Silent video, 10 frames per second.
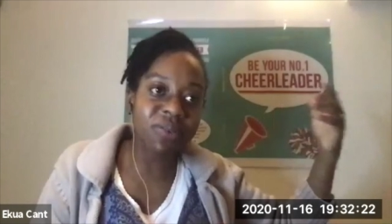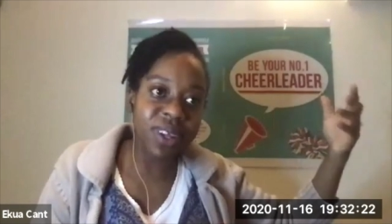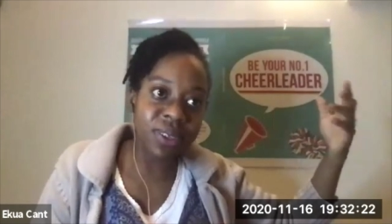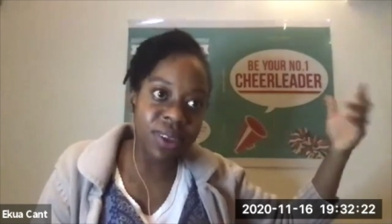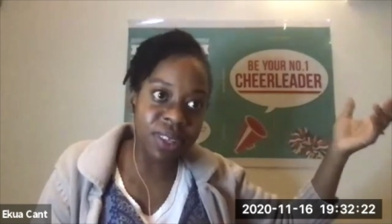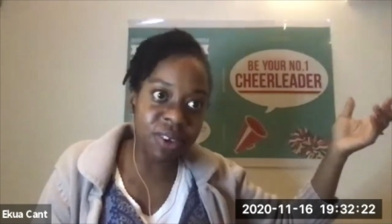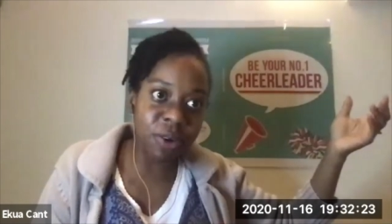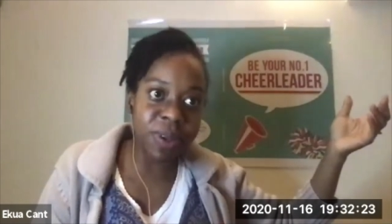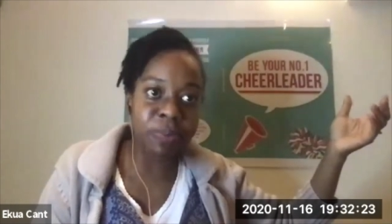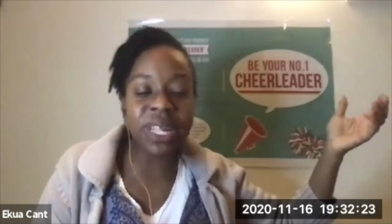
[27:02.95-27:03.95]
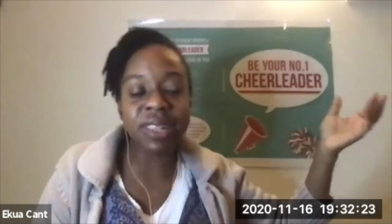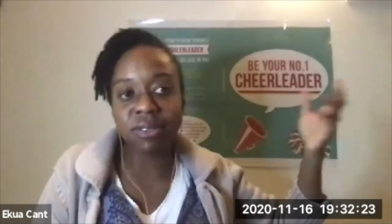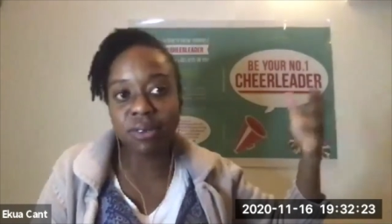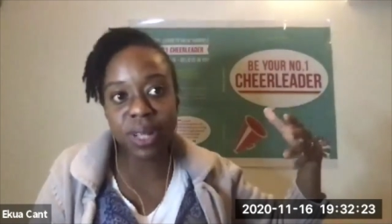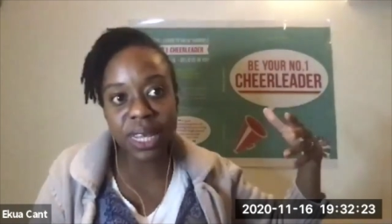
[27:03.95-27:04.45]
to adopt, but it's
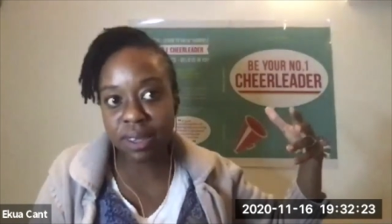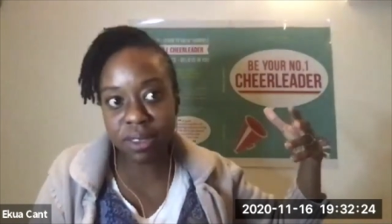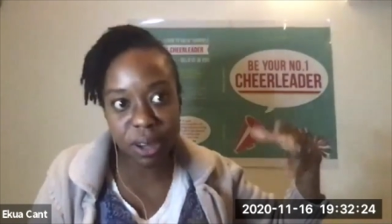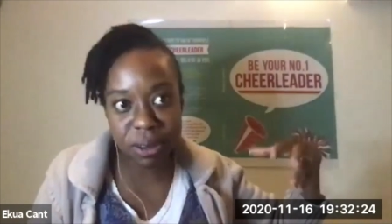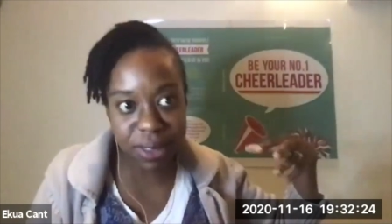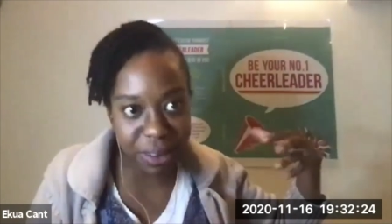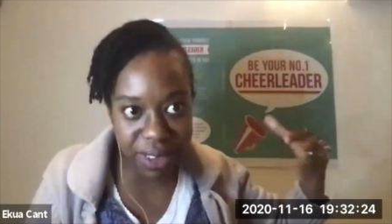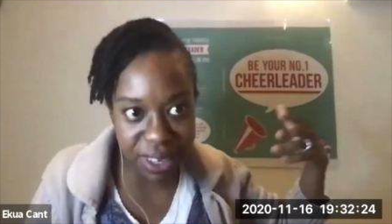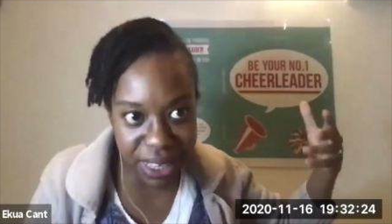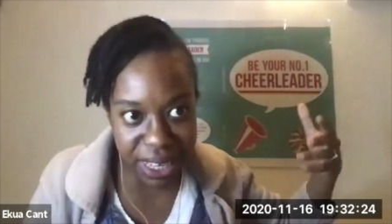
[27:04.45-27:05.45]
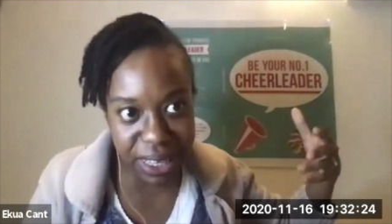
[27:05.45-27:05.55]
not like a total devastating thing.